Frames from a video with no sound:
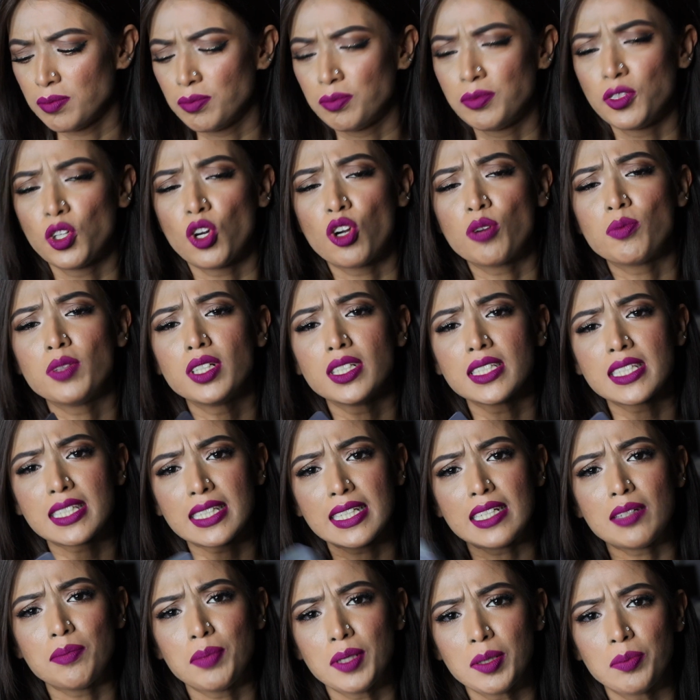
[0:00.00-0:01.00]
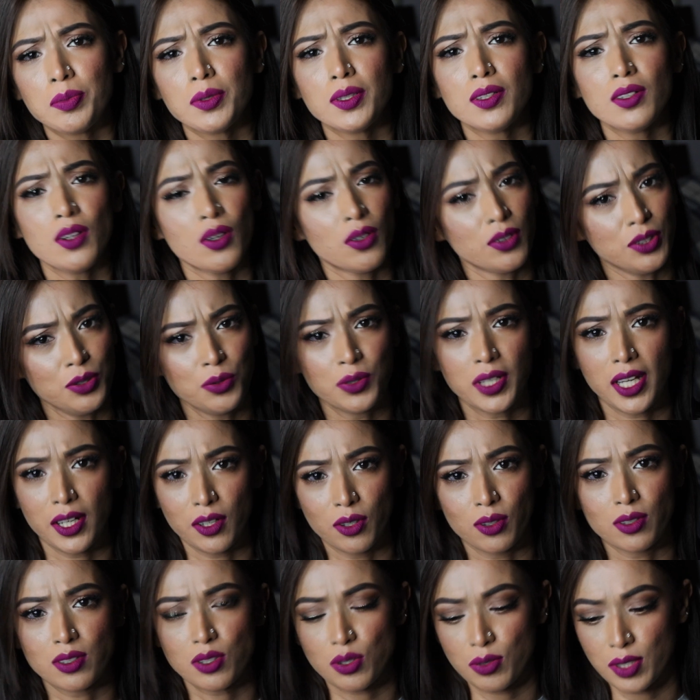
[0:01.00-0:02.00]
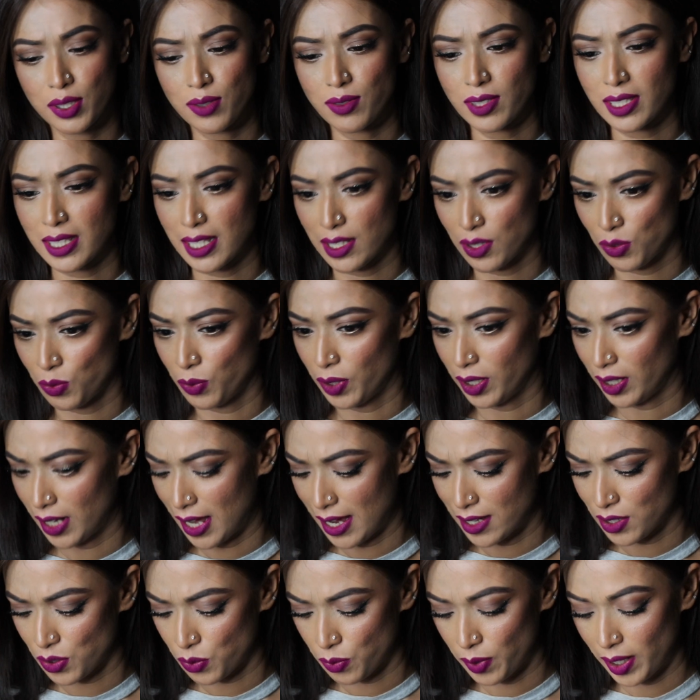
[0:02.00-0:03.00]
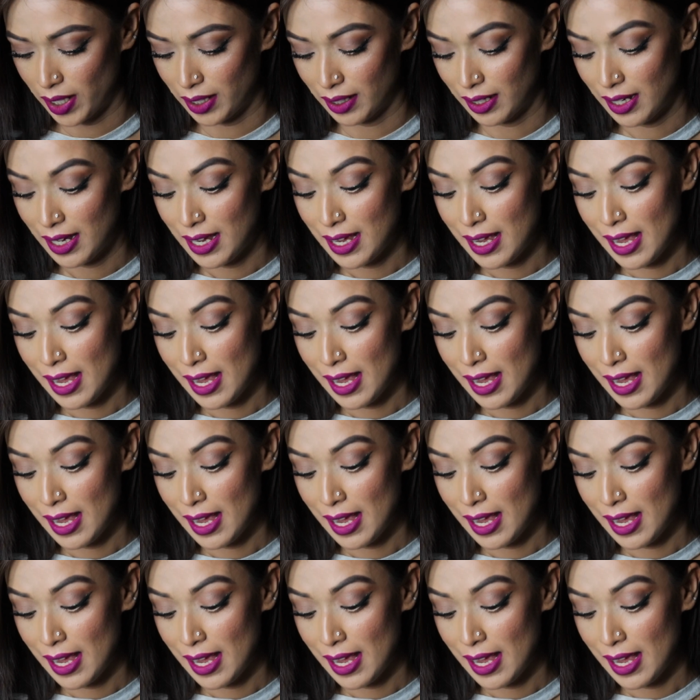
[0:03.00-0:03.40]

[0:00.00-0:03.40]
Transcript: normal skin people, you can also use this one as well.